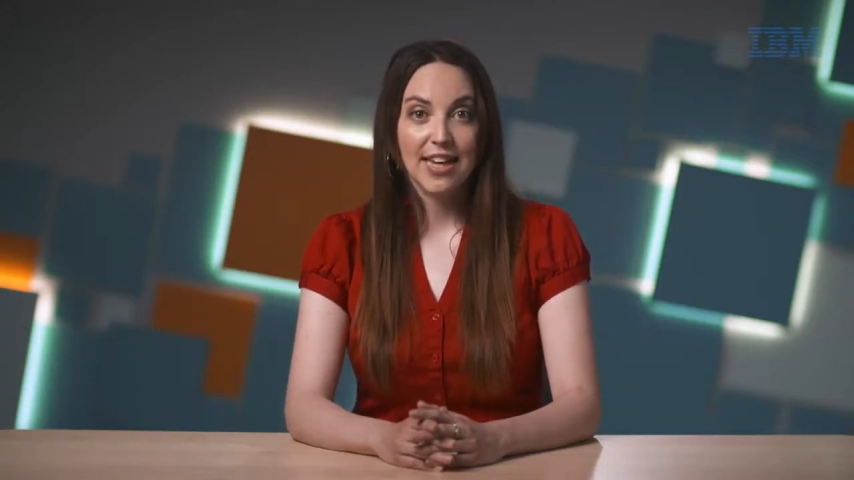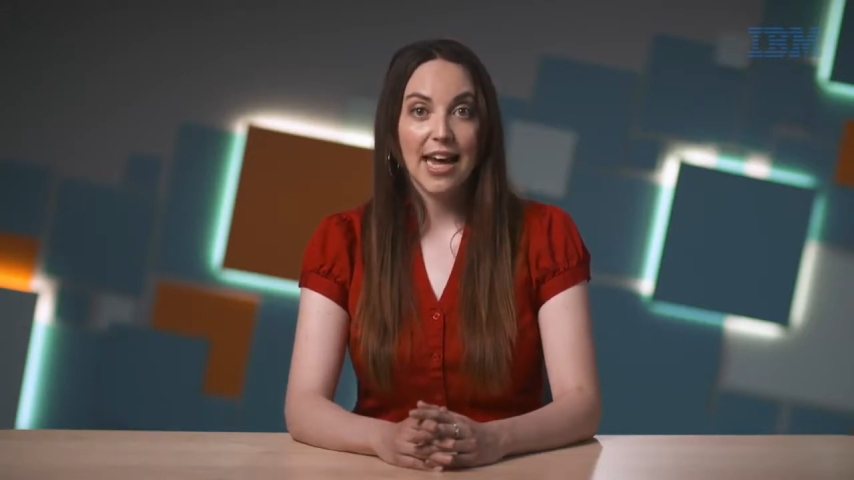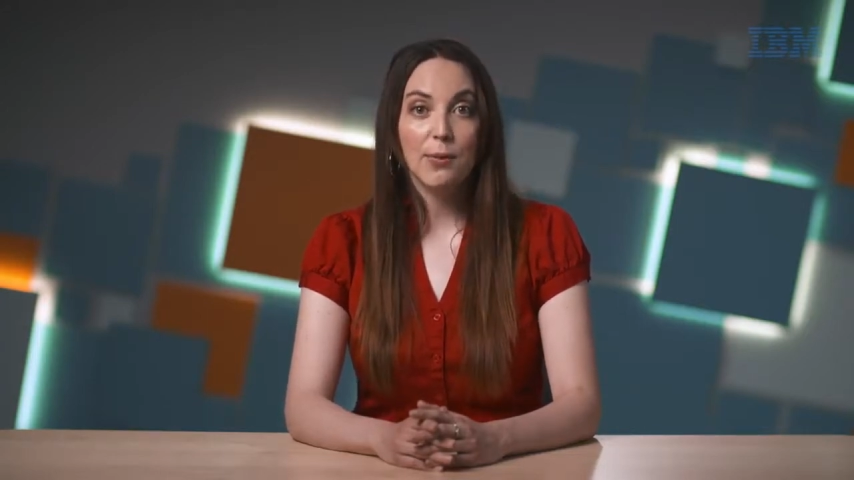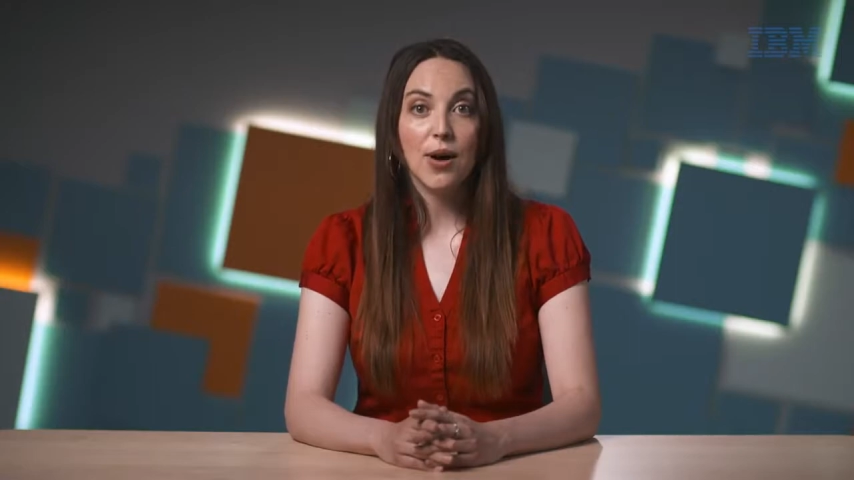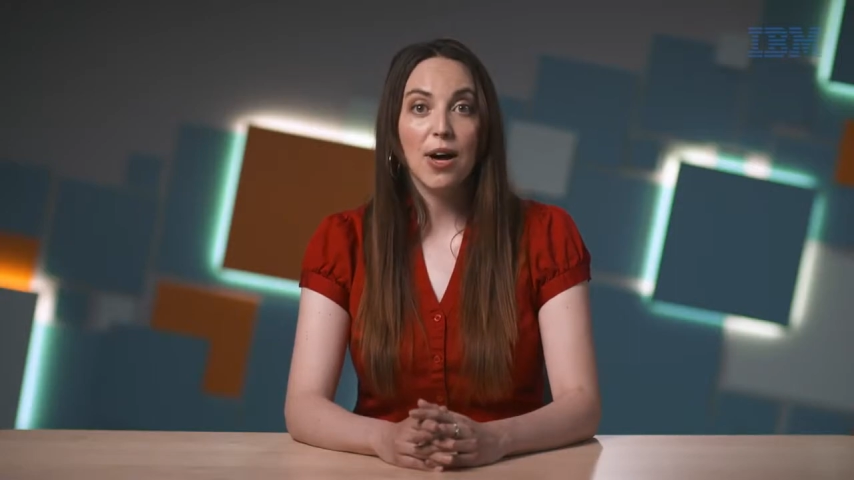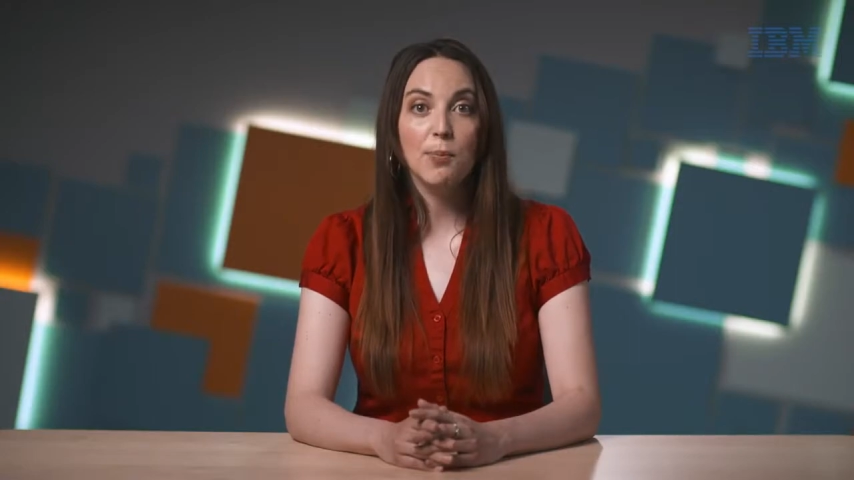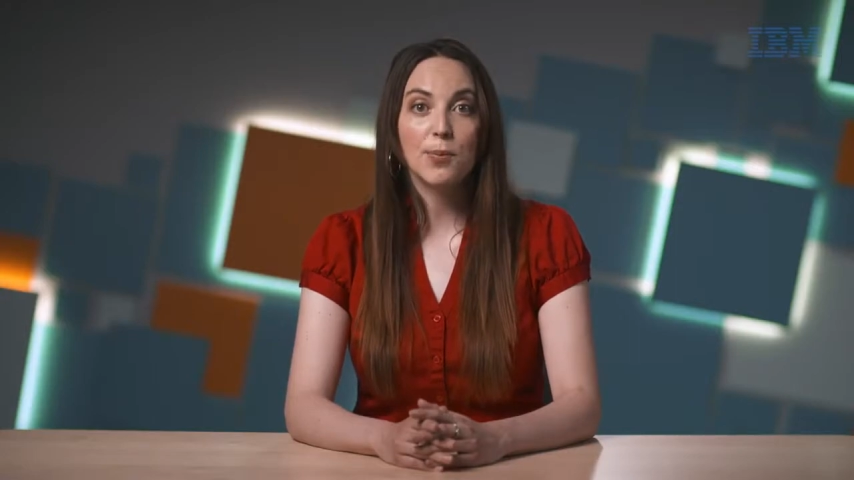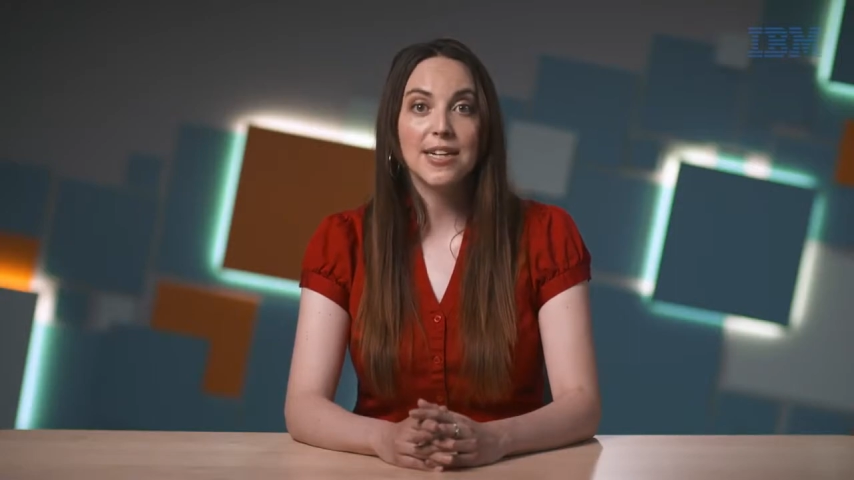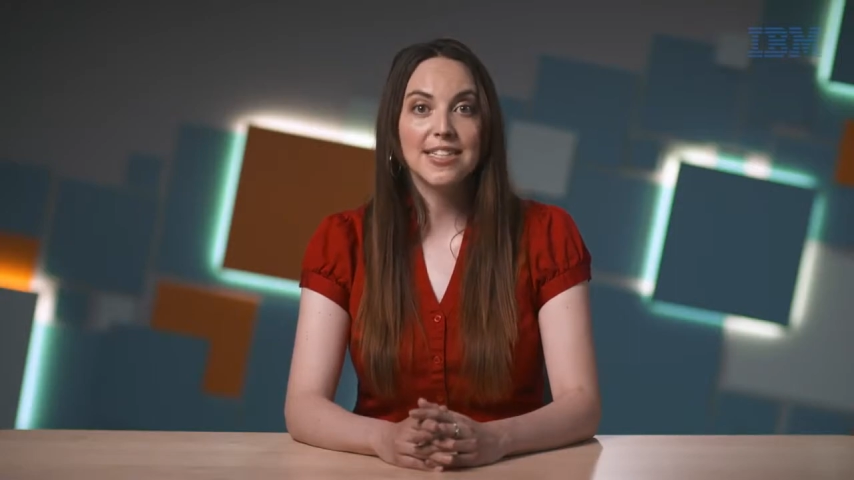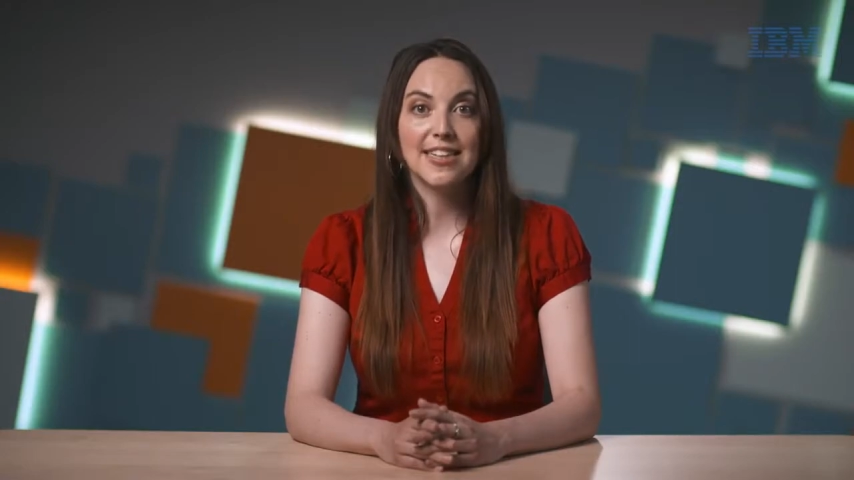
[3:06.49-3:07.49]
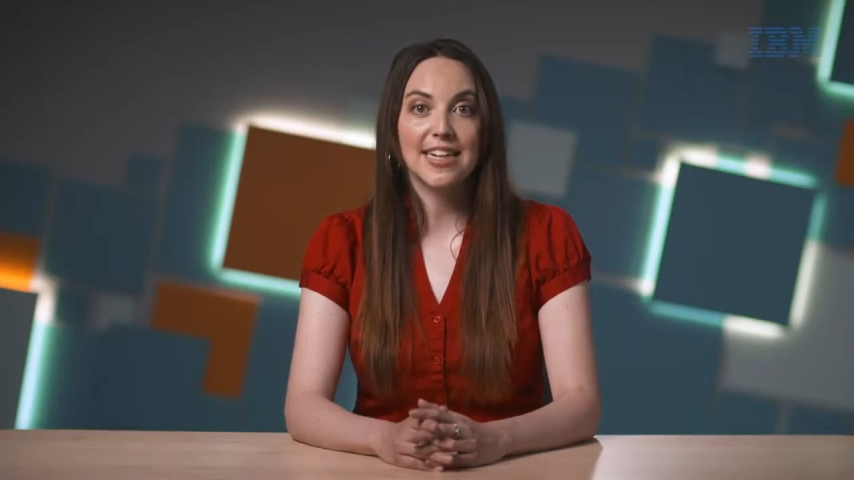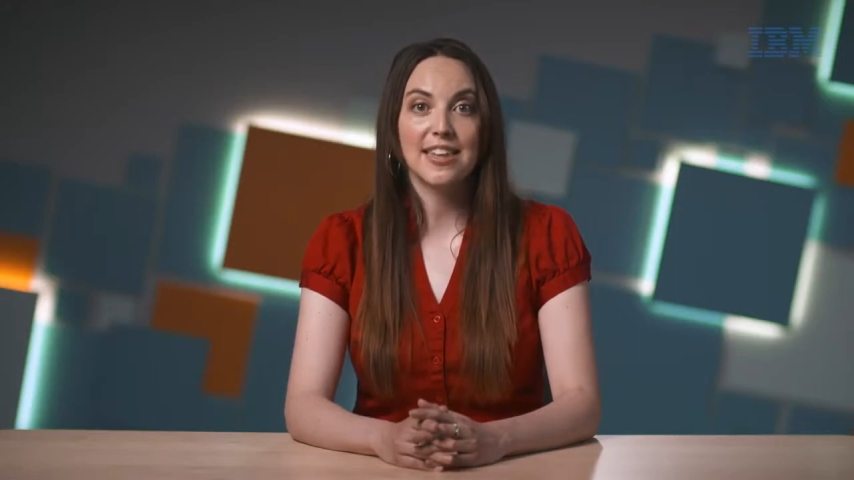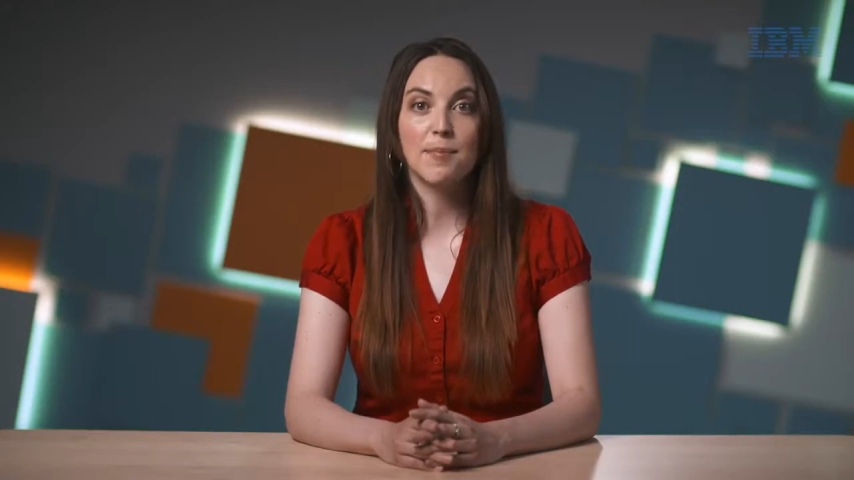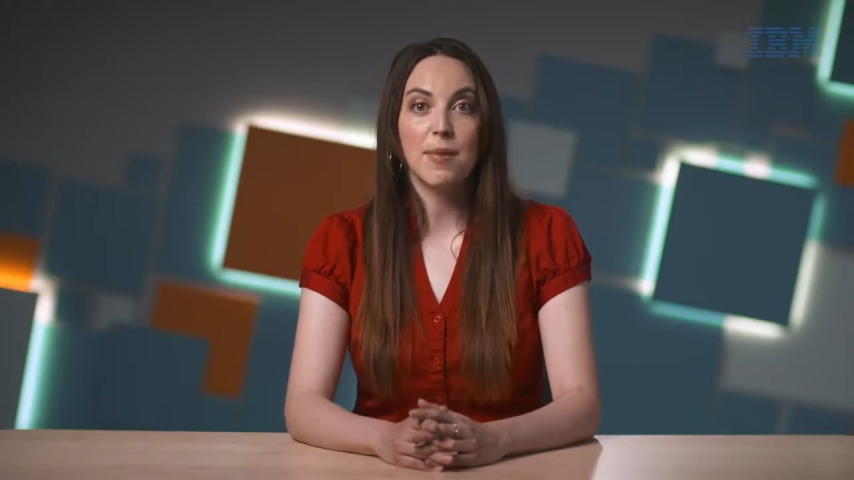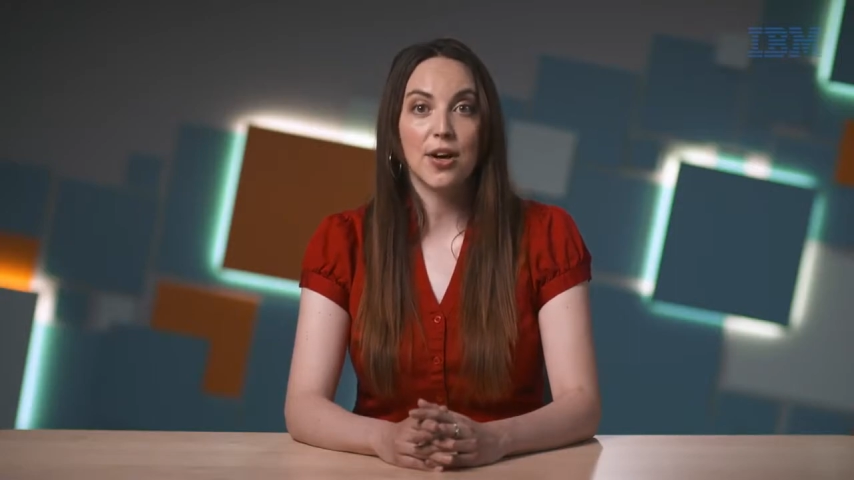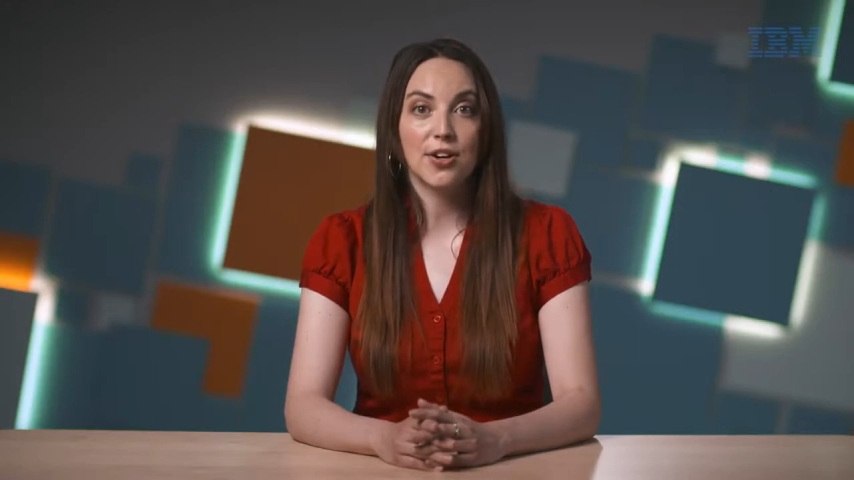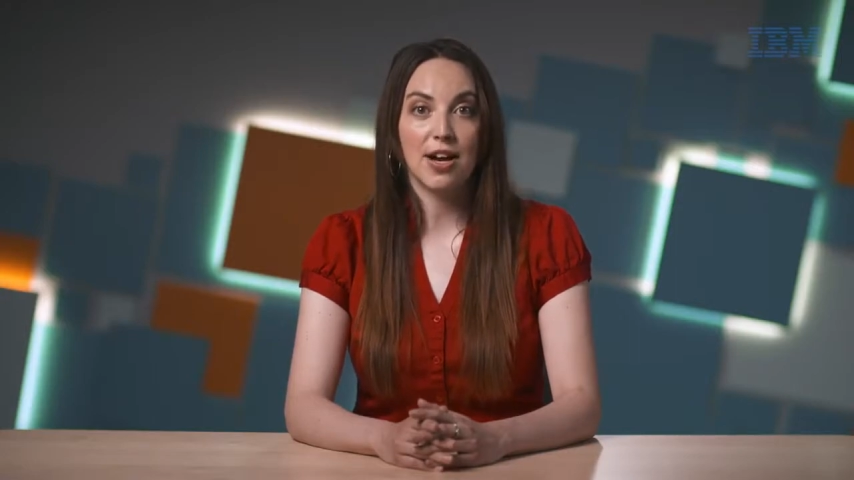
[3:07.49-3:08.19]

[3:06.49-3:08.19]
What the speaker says: and will help bring to light the modern